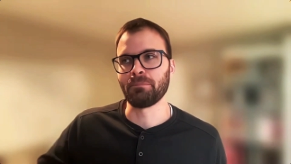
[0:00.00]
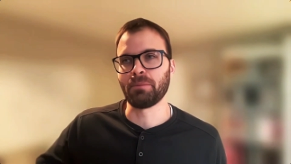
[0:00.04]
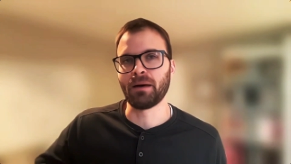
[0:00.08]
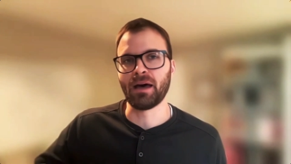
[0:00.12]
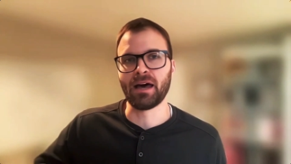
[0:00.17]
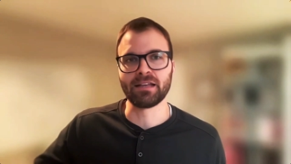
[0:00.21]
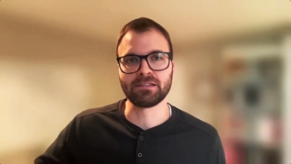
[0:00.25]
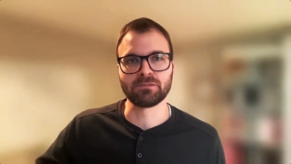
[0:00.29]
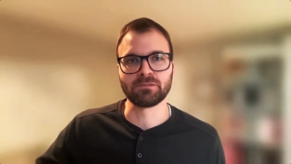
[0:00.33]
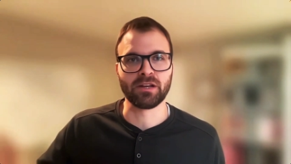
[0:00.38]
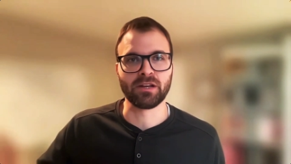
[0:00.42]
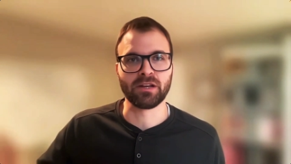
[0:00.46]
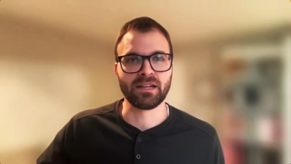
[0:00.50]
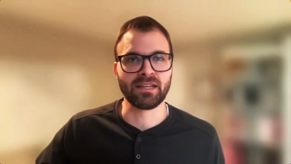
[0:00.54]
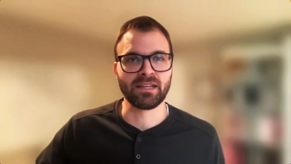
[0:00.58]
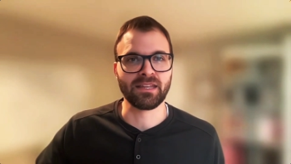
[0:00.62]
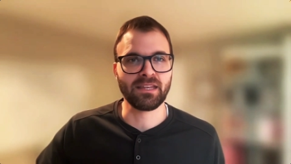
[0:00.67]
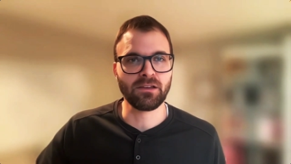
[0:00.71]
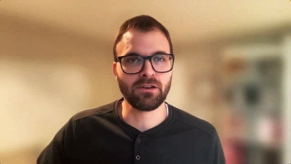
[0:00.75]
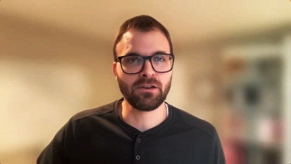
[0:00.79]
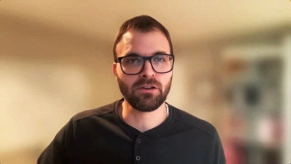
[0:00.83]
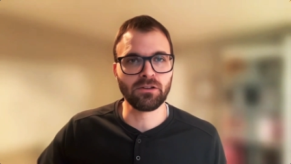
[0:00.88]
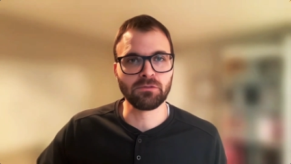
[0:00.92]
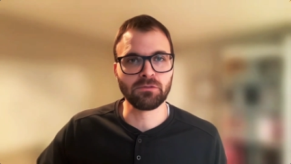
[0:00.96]
pods were getting
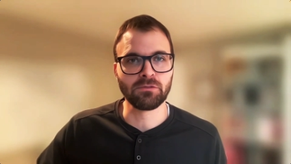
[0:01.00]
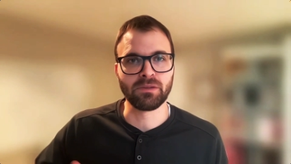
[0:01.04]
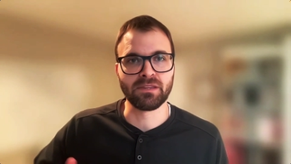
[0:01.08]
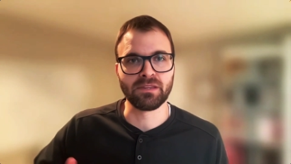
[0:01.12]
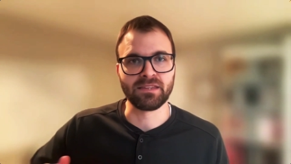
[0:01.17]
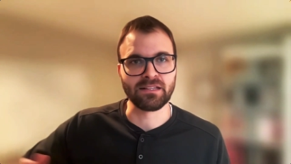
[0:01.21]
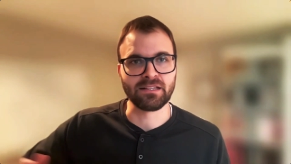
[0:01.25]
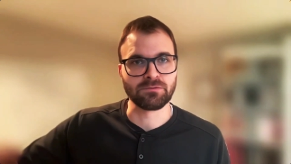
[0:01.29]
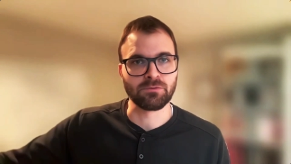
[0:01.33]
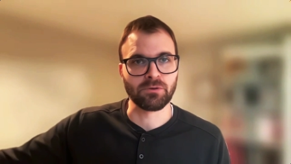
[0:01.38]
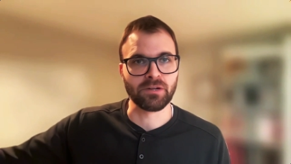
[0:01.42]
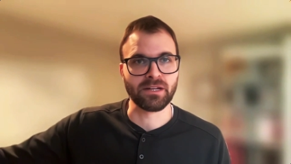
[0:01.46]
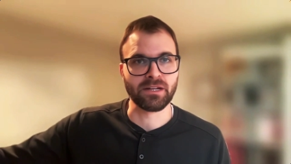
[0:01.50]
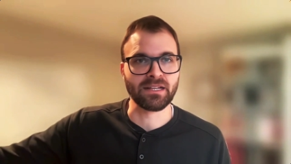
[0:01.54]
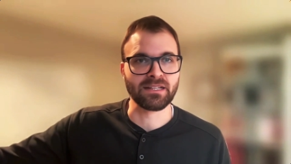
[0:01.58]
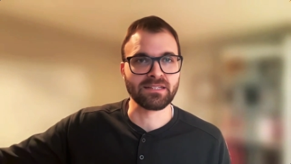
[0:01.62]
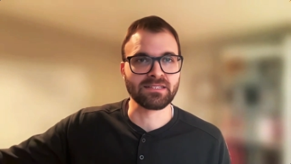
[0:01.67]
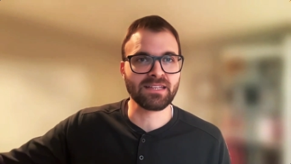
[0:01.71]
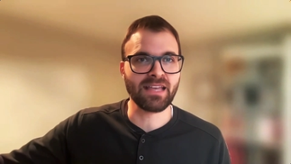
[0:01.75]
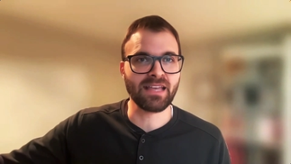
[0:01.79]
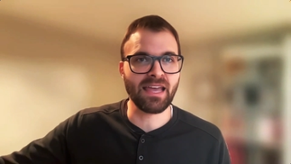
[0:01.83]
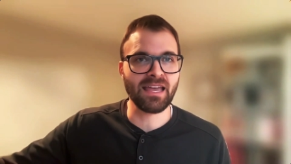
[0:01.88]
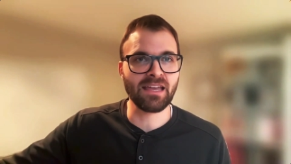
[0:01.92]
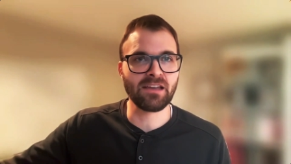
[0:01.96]
killed when things were getting
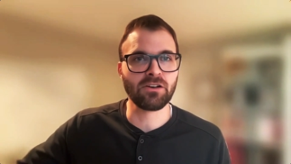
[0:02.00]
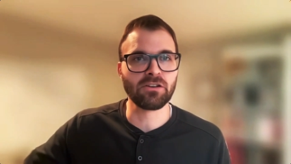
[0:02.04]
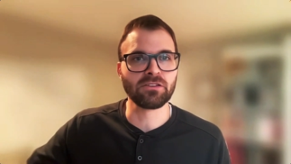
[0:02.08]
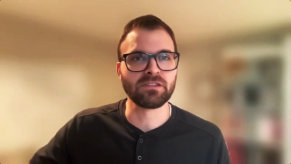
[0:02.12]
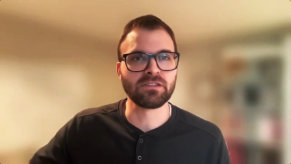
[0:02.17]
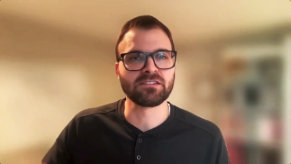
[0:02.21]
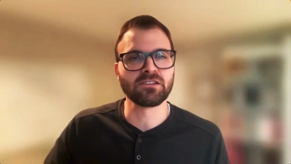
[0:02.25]
scaled,